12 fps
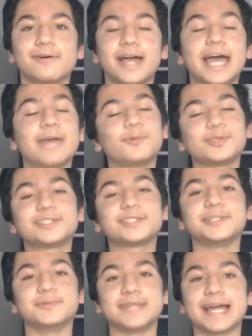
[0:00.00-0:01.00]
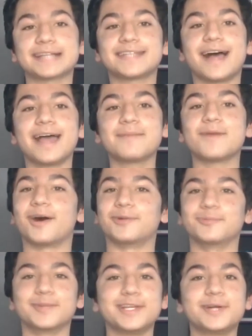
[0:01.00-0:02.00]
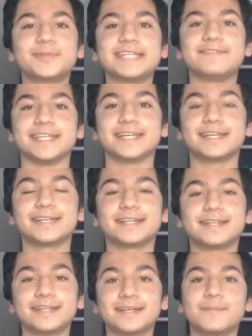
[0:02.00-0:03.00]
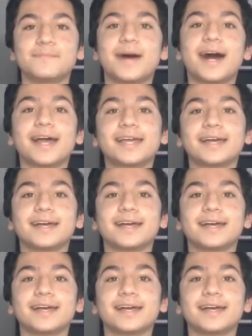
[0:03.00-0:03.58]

and we'll see you next time on Rio TV. Bye.